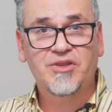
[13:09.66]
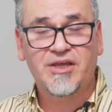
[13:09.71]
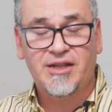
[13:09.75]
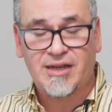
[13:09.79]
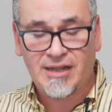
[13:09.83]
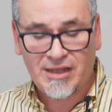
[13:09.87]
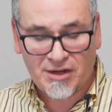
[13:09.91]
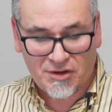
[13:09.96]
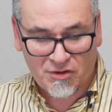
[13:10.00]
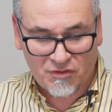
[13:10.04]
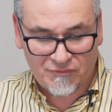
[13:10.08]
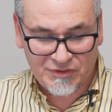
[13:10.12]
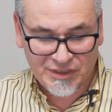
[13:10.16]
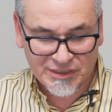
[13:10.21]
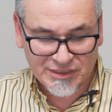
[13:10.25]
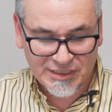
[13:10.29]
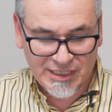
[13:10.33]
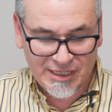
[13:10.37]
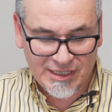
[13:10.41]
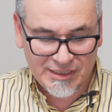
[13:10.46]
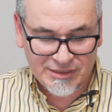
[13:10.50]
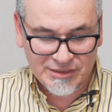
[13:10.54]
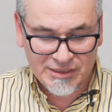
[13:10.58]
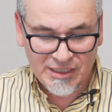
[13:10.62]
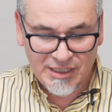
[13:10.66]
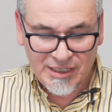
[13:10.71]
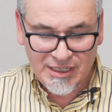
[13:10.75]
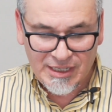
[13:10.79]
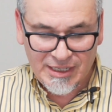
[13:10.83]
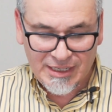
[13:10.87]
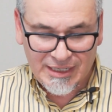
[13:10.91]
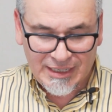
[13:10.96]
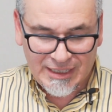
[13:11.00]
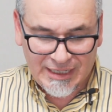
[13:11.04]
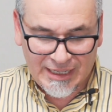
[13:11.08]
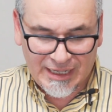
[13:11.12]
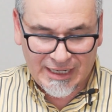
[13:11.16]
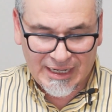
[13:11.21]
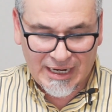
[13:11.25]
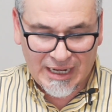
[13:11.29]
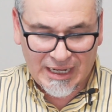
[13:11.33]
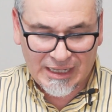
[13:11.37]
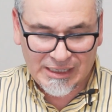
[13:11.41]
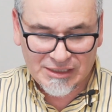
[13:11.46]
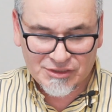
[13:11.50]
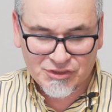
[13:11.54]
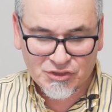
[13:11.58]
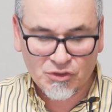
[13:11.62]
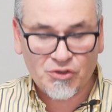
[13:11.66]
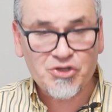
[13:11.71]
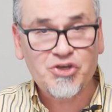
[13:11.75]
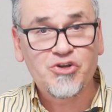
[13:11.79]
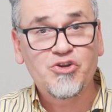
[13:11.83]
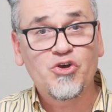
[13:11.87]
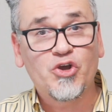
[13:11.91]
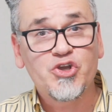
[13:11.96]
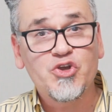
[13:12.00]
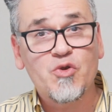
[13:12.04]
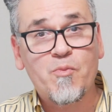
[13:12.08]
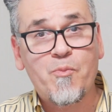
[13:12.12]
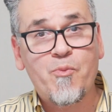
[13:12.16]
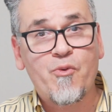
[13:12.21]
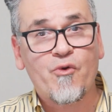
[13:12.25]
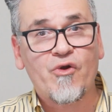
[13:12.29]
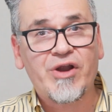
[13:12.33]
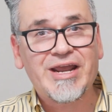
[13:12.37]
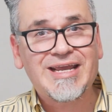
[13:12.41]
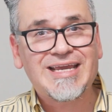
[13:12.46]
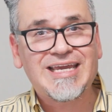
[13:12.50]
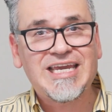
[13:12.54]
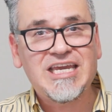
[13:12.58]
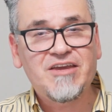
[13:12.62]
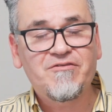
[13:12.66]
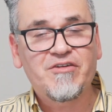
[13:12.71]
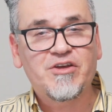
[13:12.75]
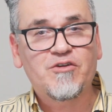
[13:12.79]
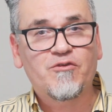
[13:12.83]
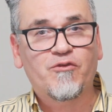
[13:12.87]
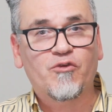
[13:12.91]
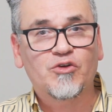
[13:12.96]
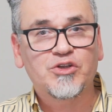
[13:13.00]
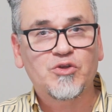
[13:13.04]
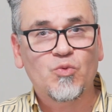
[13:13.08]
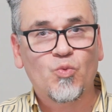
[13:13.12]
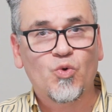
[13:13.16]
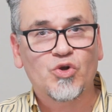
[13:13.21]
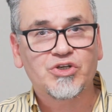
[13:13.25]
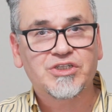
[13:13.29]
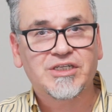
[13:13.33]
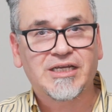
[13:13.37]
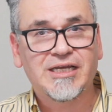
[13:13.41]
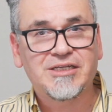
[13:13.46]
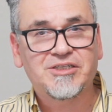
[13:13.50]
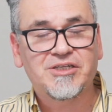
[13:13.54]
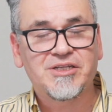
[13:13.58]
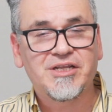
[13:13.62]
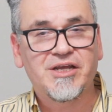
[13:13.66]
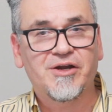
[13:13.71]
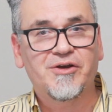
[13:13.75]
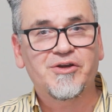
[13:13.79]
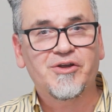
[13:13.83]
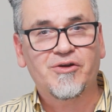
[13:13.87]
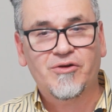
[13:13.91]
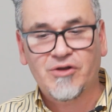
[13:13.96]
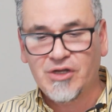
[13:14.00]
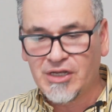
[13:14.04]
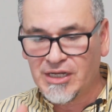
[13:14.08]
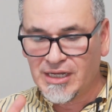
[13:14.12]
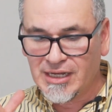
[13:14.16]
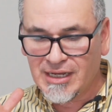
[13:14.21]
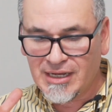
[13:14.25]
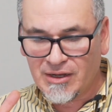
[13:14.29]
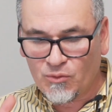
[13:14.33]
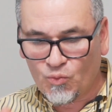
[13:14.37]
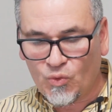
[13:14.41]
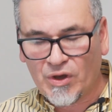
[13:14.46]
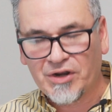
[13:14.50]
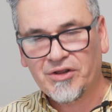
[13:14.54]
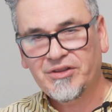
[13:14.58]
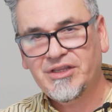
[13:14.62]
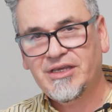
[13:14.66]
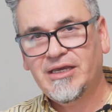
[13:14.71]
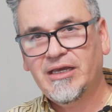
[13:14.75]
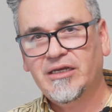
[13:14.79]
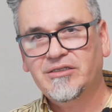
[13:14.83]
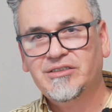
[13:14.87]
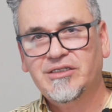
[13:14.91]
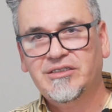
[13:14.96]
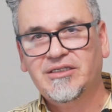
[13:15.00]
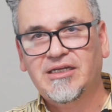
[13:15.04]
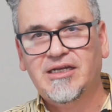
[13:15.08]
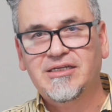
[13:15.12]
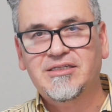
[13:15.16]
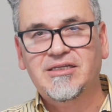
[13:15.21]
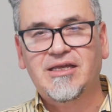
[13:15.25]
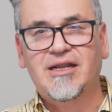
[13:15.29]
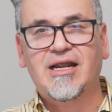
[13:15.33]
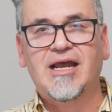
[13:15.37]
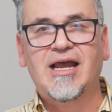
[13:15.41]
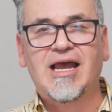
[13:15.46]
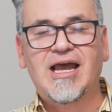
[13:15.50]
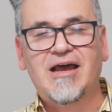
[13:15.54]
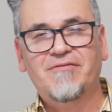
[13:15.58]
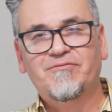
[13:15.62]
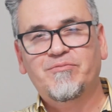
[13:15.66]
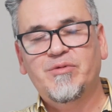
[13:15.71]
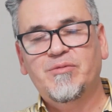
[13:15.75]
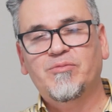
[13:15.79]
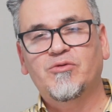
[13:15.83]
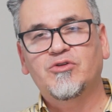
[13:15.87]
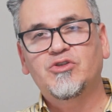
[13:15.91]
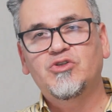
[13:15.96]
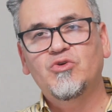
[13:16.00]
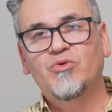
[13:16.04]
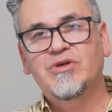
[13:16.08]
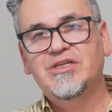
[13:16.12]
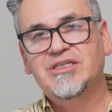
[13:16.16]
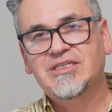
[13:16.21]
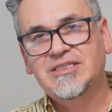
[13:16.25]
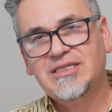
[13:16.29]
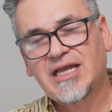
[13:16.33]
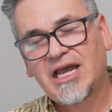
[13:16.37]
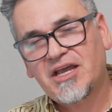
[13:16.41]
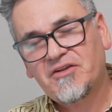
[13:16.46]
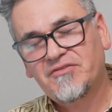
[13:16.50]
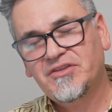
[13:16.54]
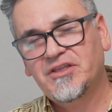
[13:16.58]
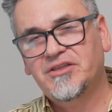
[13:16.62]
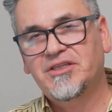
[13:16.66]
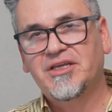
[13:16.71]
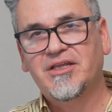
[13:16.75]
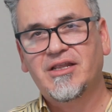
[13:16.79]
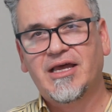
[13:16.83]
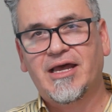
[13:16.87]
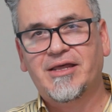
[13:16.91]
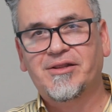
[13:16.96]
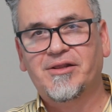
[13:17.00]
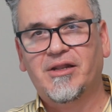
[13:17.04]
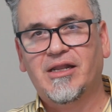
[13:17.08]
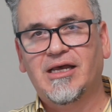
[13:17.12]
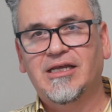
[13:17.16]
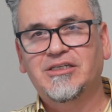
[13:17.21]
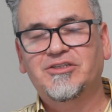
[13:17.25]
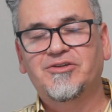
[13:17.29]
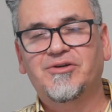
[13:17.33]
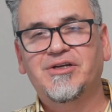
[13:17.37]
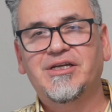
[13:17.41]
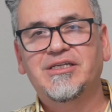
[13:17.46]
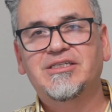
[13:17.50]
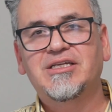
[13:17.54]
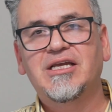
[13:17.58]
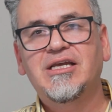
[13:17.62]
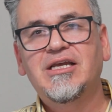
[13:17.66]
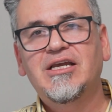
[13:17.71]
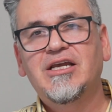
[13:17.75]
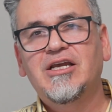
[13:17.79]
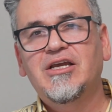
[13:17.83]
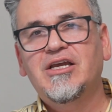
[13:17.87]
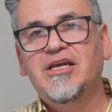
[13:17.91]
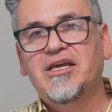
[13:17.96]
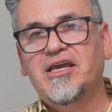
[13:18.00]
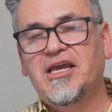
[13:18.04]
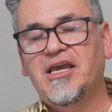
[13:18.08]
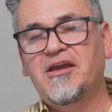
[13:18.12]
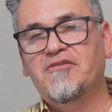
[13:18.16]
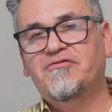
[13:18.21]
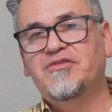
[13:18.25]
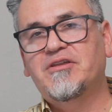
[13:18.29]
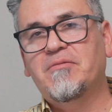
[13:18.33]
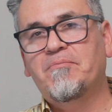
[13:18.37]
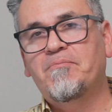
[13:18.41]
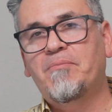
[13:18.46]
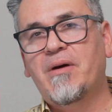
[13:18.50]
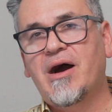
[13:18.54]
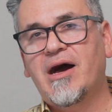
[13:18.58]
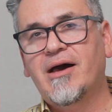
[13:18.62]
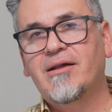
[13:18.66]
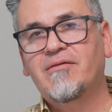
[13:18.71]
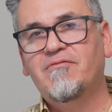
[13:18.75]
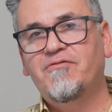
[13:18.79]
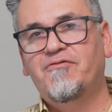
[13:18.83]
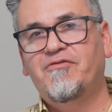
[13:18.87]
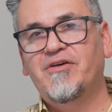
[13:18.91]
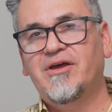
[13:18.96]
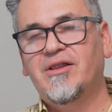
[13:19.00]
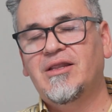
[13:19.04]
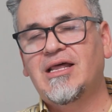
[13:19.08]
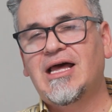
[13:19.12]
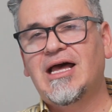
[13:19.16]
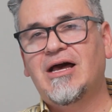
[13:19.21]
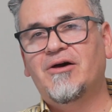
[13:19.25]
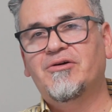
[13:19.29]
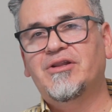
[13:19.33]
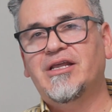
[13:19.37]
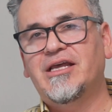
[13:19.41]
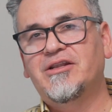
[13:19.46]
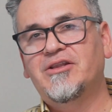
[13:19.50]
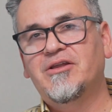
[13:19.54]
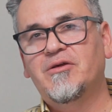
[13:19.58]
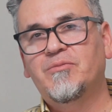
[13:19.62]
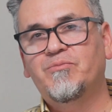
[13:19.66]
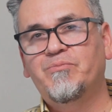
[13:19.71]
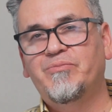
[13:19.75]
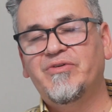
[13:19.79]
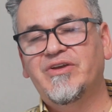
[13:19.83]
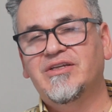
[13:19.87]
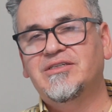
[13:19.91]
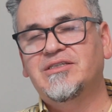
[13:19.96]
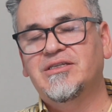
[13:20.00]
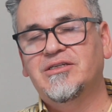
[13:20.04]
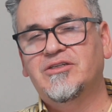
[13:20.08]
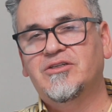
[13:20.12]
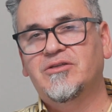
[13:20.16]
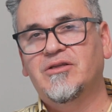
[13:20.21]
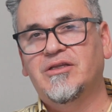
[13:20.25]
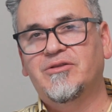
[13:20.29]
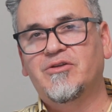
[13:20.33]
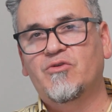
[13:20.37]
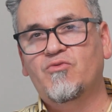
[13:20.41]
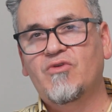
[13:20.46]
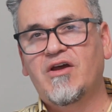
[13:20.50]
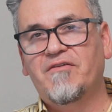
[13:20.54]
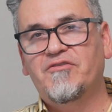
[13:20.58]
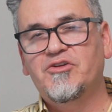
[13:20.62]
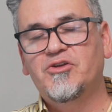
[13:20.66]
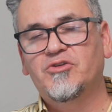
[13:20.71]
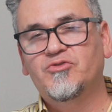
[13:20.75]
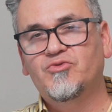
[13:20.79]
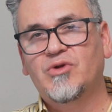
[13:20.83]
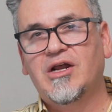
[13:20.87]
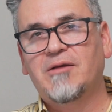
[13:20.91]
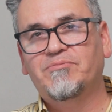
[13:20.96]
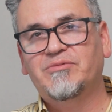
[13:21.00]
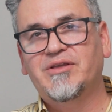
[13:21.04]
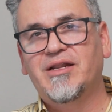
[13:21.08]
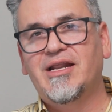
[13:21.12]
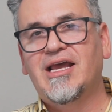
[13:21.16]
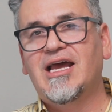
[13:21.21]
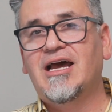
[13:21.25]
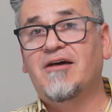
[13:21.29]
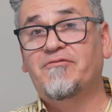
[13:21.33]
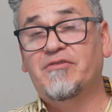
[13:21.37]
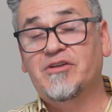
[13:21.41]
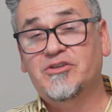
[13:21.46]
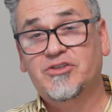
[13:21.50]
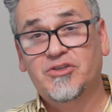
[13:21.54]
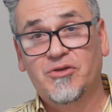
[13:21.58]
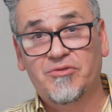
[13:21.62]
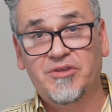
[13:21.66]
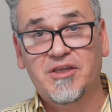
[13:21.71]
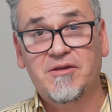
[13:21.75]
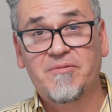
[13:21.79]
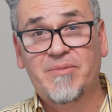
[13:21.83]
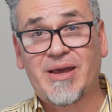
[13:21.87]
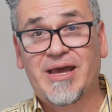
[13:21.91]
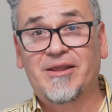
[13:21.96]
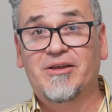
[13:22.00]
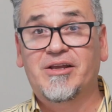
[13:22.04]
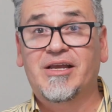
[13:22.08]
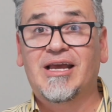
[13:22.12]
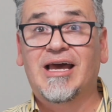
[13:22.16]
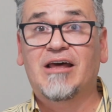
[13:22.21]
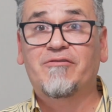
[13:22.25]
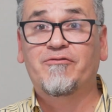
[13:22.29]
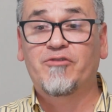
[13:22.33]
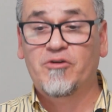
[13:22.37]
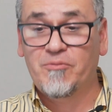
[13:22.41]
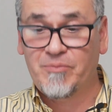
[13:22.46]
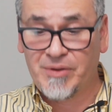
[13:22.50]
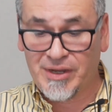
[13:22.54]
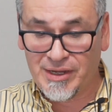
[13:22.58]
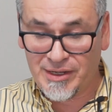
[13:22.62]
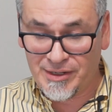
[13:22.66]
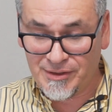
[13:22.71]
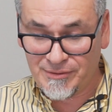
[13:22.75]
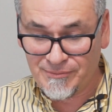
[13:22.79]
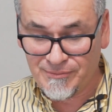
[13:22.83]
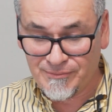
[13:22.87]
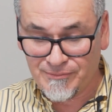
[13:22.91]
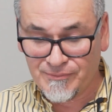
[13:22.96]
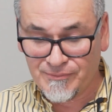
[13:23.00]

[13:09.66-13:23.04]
the letter of intent, and also your break even for the worst case scenario. One of the exercises that I have people do inside of the deal analyzer is, if the bottom fell out and the revenue dropped in half, and something, God forbid,